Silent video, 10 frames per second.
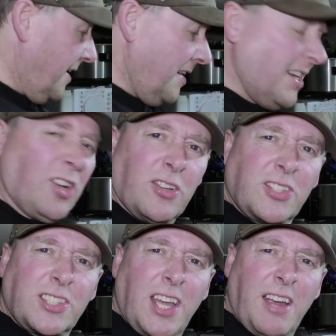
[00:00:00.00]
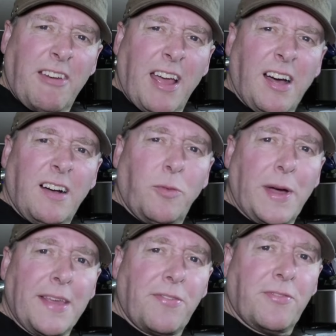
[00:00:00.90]
And I've got to stir it
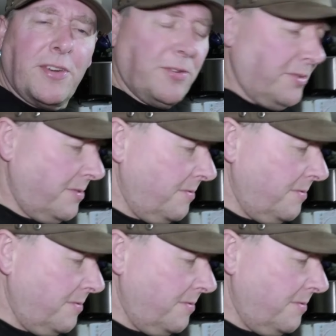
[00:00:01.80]
halfway through.